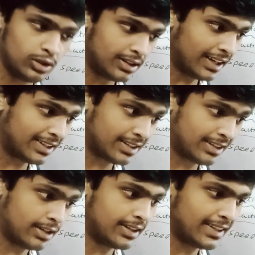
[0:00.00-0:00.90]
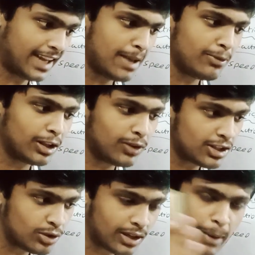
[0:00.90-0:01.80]
The time with
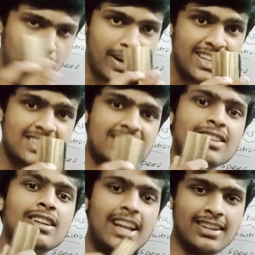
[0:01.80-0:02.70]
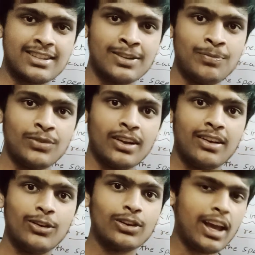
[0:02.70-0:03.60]
which you combine is less.
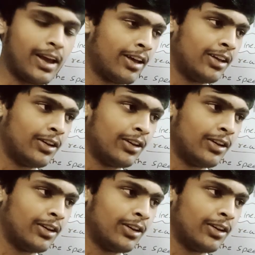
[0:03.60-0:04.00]
Okay,